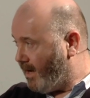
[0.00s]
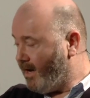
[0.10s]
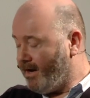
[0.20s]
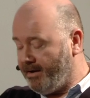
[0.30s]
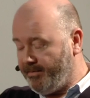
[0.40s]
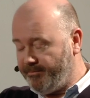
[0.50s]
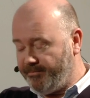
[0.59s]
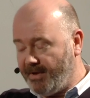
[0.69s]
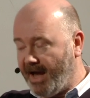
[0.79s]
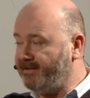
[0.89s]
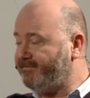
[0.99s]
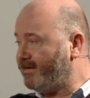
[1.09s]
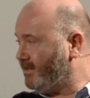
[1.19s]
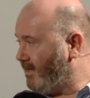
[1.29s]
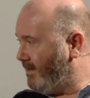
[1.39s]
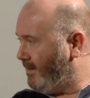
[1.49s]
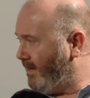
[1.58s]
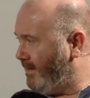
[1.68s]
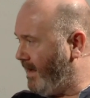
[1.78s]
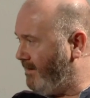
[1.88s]
Um, and in fact, in, in,
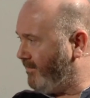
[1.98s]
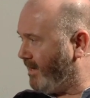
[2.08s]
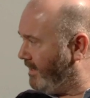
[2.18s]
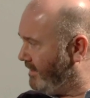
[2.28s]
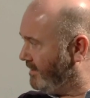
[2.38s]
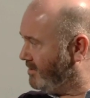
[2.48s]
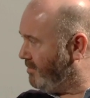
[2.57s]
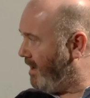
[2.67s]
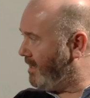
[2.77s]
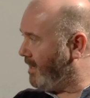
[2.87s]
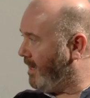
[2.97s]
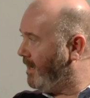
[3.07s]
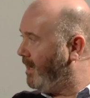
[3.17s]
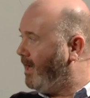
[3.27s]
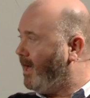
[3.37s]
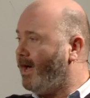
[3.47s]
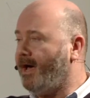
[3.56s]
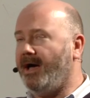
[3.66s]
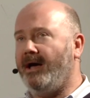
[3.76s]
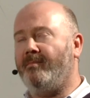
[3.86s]
in, Africa and I think in Jamaica, yeah.
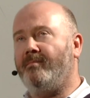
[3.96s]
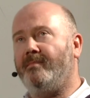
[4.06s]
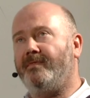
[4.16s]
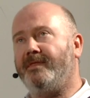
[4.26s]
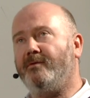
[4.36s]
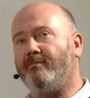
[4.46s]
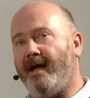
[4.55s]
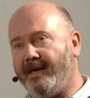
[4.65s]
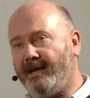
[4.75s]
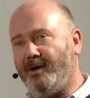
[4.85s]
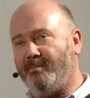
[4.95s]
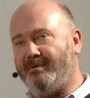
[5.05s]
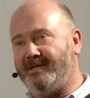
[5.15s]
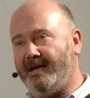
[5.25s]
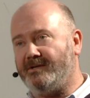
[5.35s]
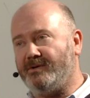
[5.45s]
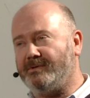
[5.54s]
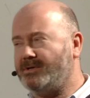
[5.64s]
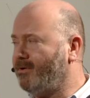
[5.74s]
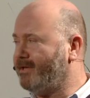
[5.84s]
um, the regular potato
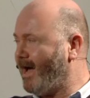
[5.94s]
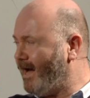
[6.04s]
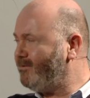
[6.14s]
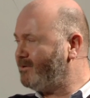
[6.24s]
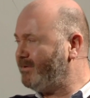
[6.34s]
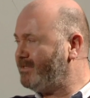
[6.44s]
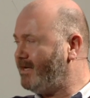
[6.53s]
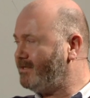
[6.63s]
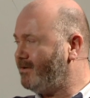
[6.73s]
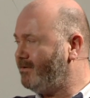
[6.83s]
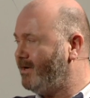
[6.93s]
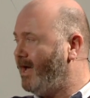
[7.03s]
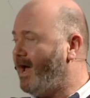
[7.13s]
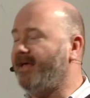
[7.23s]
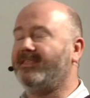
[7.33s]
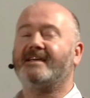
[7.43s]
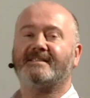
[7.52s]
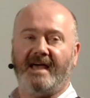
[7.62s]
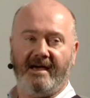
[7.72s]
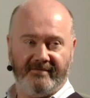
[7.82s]
was called the Irish potato, yeah. and the
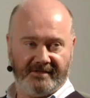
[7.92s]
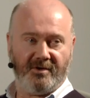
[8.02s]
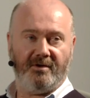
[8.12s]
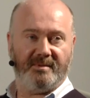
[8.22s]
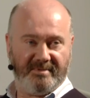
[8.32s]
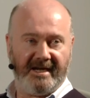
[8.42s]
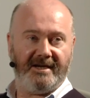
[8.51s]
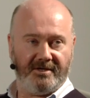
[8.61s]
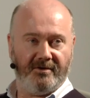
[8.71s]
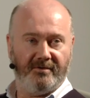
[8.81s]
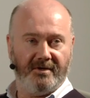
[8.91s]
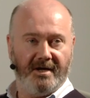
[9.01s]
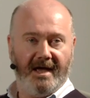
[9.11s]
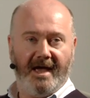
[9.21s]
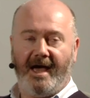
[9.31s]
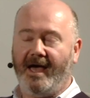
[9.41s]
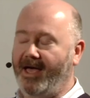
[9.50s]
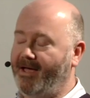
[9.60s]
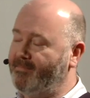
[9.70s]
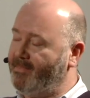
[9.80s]
cassava is called the potato. potato. Yeah.
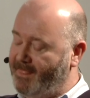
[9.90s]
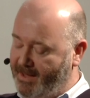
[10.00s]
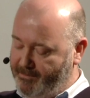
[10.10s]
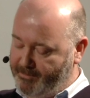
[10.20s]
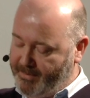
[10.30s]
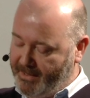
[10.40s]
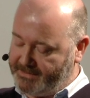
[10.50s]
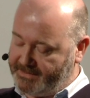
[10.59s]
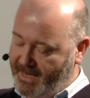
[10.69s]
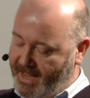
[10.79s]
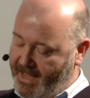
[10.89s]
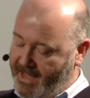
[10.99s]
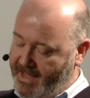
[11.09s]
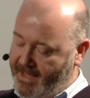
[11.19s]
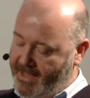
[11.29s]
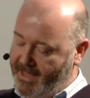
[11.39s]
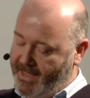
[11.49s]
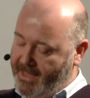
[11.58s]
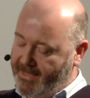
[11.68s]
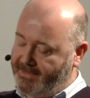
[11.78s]
Um, but uh,
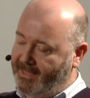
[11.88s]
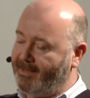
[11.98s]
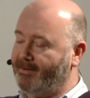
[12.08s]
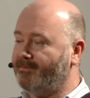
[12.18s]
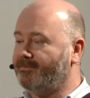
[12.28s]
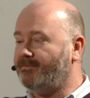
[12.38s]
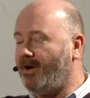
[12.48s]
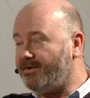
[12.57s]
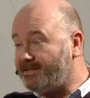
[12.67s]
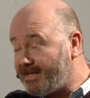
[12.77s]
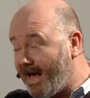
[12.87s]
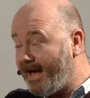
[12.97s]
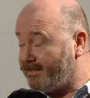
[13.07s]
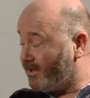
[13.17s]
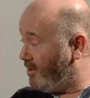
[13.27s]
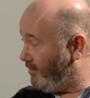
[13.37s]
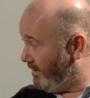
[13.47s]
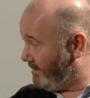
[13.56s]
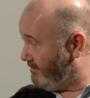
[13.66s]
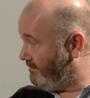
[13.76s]
the rather sad and
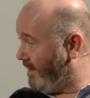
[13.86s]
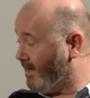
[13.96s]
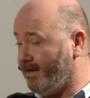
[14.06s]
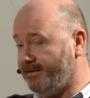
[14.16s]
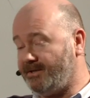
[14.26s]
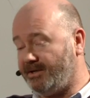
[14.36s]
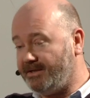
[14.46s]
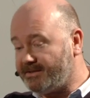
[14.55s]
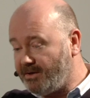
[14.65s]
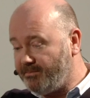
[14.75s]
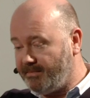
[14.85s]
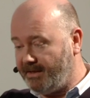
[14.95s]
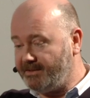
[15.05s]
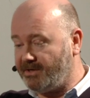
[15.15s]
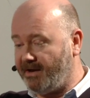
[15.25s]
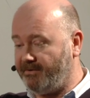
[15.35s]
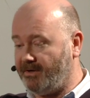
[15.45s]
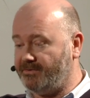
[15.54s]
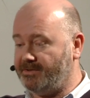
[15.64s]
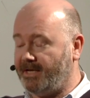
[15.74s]
curious thing, in certainly in some Eastern African
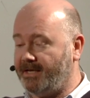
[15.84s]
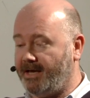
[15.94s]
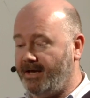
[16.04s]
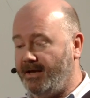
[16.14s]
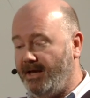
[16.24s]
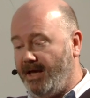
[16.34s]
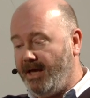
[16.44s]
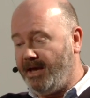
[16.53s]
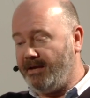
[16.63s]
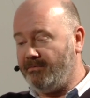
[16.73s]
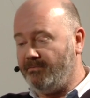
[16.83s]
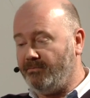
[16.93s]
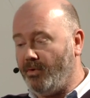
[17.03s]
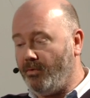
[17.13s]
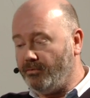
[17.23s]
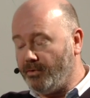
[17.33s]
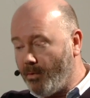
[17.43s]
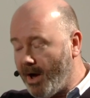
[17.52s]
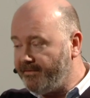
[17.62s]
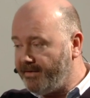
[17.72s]
countries like uh, in Ru
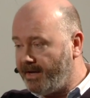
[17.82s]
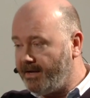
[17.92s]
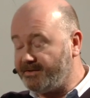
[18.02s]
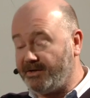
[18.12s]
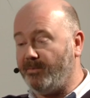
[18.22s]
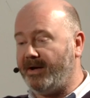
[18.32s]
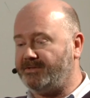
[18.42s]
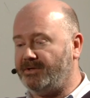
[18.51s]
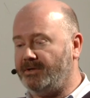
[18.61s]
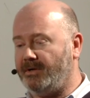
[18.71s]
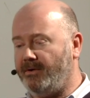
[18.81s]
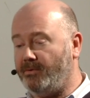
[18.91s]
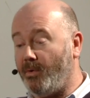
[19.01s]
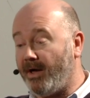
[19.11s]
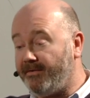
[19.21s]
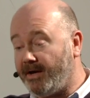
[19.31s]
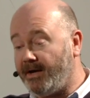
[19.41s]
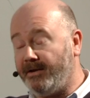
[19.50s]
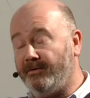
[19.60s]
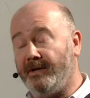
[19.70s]
Rwanda, uh, sorry, Western uh,
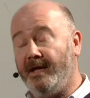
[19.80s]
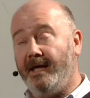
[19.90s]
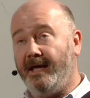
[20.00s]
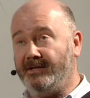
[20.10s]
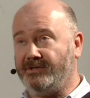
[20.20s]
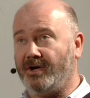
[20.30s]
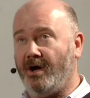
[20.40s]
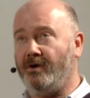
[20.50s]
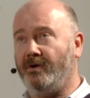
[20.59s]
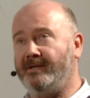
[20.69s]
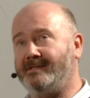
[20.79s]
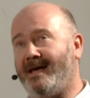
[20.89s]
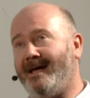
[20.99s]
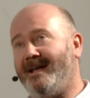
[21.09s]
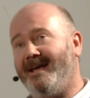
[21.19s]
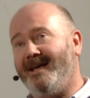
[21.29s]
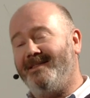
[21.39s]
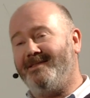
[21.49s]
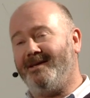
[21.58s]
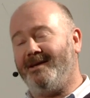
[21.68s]
Rwanda and Eastern Congo, is that
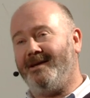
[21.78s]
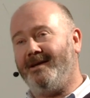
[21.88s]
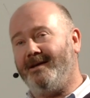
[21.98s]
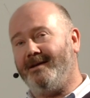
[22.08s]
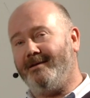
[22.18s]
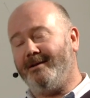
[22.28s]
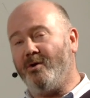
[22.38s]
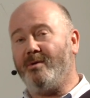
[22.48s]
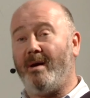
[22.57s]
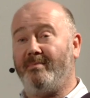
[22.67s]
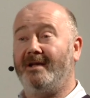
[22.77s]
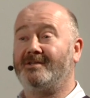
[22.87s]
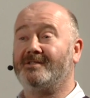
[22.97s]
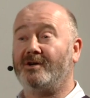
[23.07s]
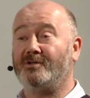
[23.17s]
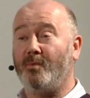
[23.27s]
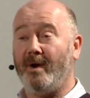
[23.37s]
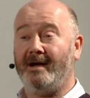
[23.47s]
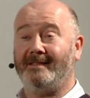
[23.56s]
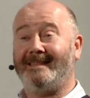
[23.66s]
the local populations aren't
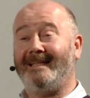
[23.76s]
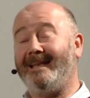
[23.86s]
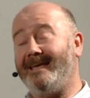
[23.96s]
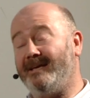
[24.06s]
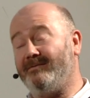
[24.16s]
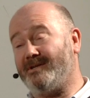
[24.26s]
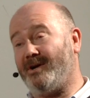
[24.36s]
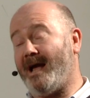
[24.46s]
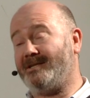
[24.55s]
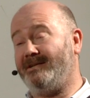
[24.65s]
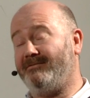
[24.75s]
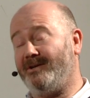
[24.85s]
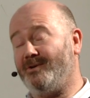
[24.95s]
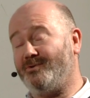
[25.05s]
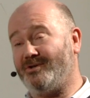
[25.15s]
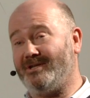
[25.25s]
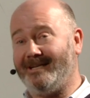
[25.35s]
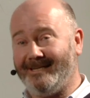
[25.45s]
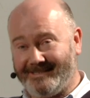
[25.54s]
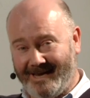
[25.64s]
aware that the leaves are actually very
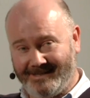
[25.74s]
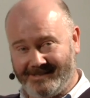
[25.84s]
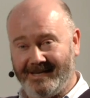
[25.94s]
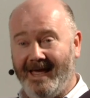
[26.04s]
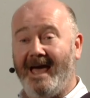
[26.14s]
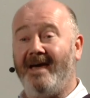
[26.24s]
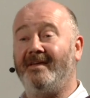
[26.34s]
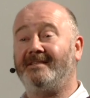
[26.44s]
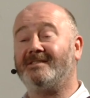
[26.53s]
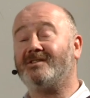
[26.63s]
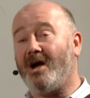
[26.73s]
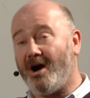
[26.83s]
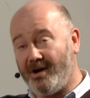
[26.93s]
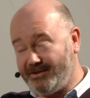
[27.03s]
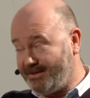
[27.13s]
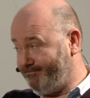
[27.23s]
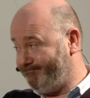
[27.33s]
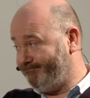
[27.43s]
nutritionally dense and they discard them.